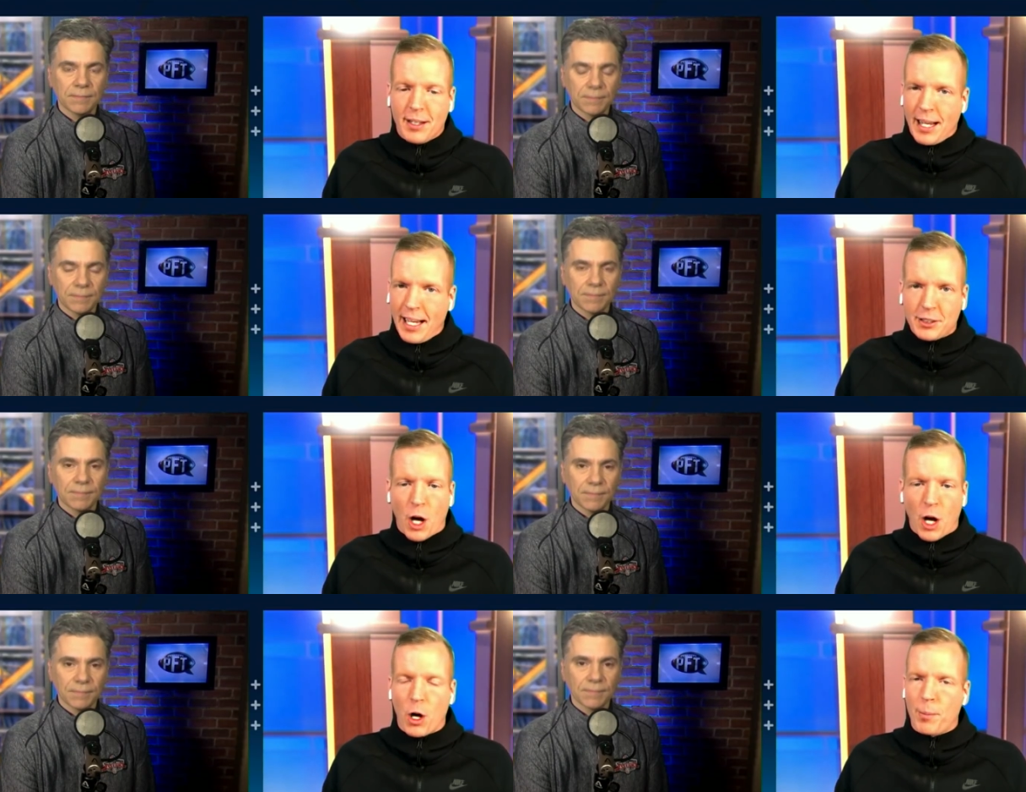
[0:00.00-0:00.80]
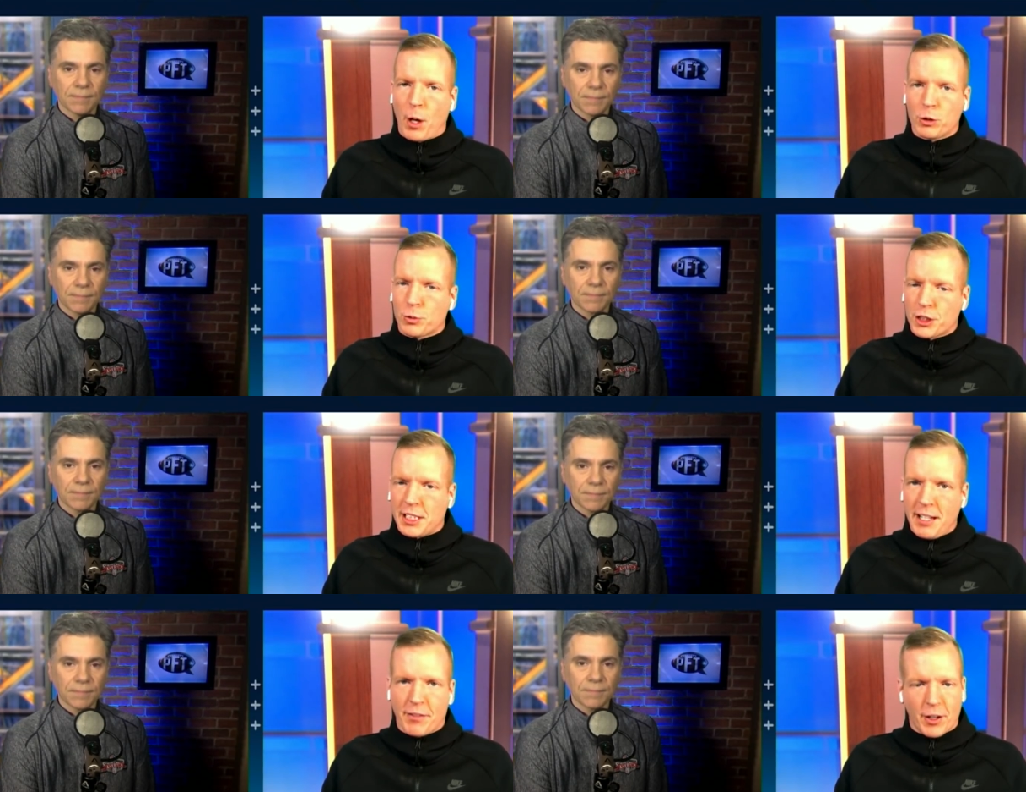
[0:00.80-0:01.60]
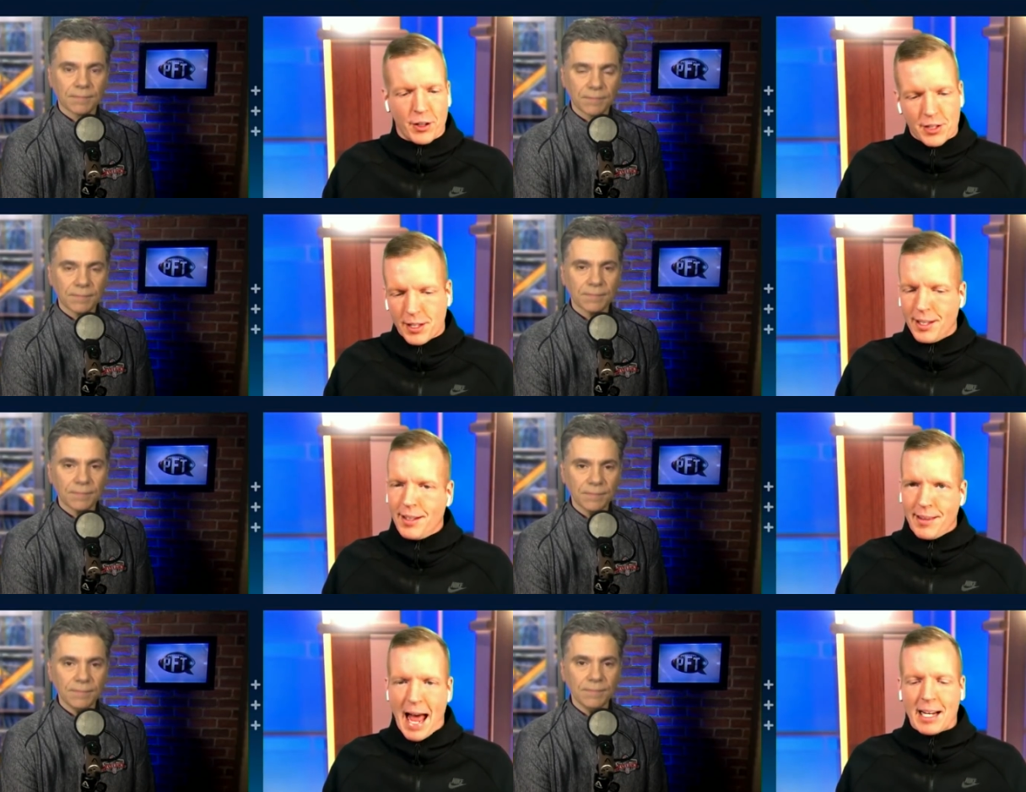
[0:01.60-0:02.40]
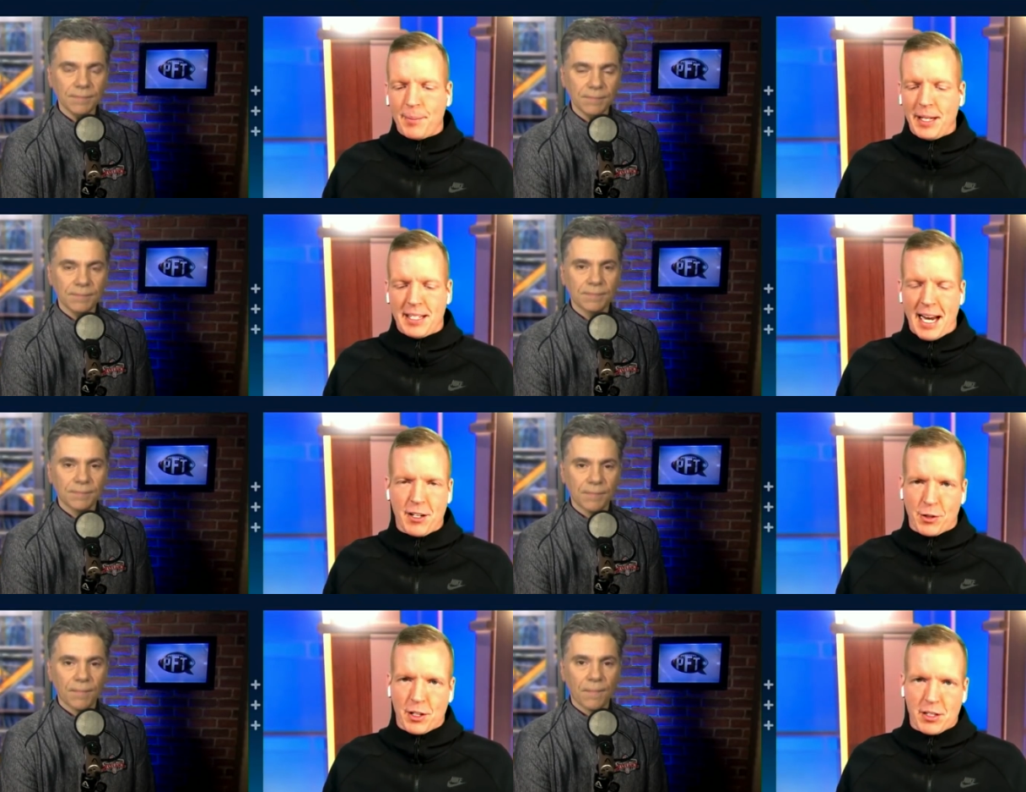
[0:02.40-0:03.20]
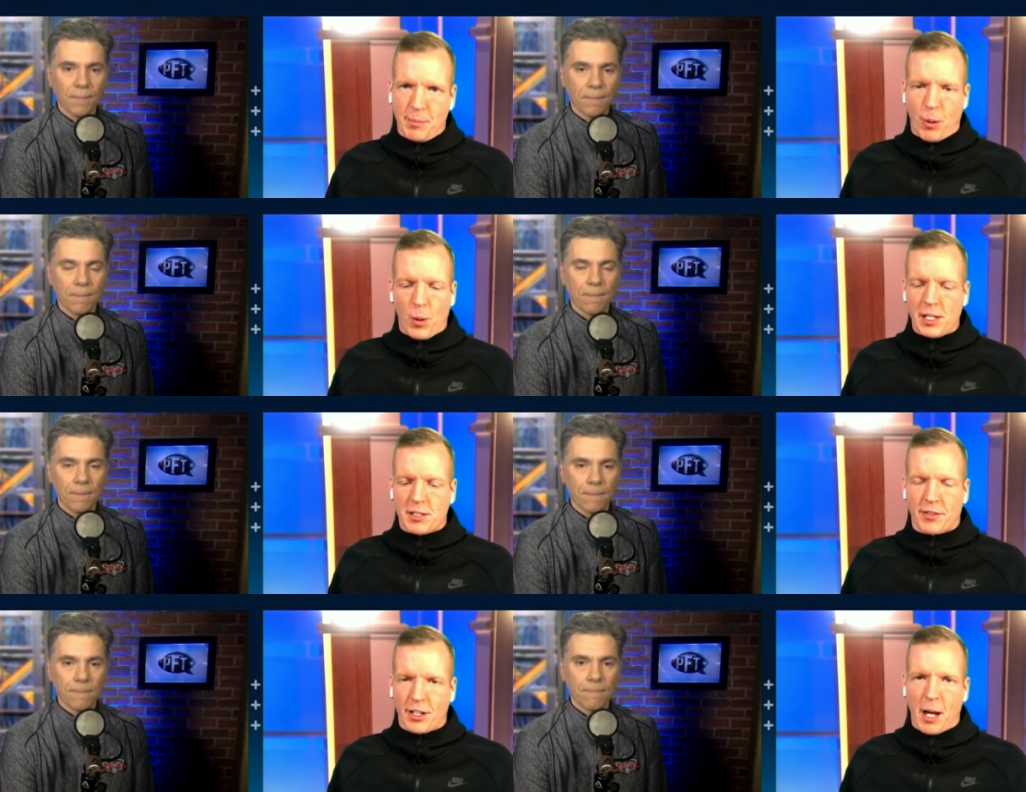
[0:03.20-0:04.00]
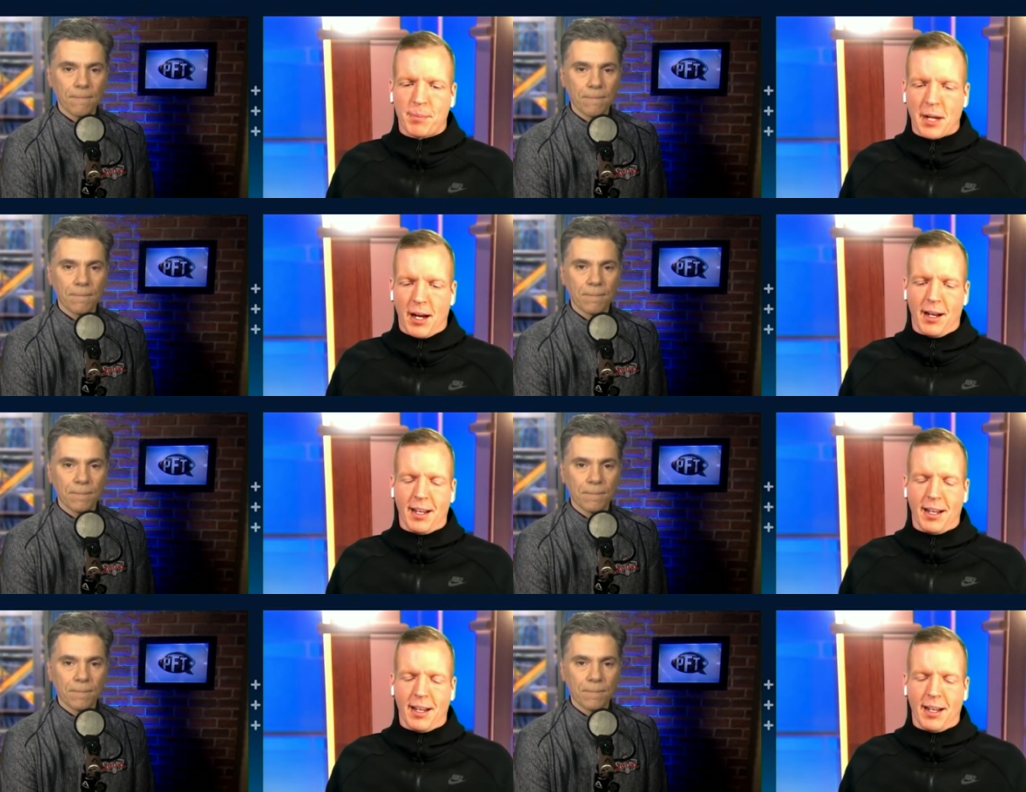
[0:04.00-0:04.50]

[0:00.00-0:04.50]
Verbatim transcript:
Speaker 1: his arm, those receivers, that could be dangerous and poised for an up uh,